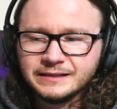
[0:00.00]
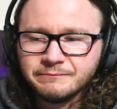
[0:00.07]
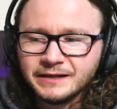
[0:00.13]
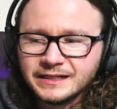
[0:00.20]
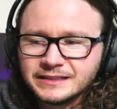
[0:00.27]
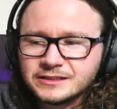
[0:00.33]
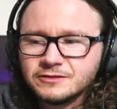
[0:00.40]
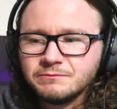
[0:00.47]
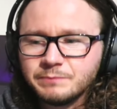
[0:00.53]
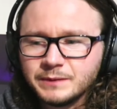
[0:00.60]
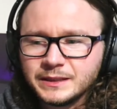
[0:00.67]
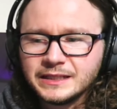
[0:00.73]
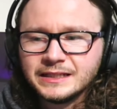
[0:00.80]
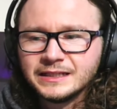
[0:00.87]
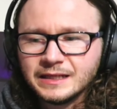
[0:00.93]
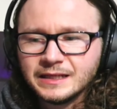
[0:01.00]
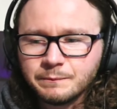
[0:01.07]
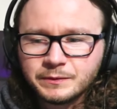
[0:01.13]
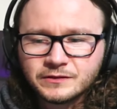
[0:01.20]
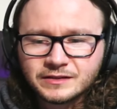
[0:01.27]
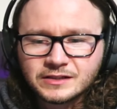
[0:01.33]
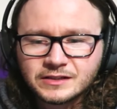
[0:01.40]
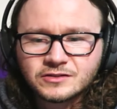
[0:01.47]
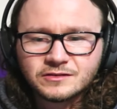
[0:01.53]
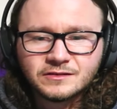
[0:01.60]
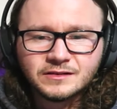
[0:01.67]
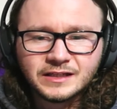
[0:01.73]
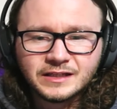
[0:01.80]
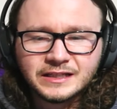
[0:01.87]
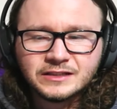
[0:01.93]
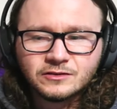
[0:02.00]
Imagine being in a position in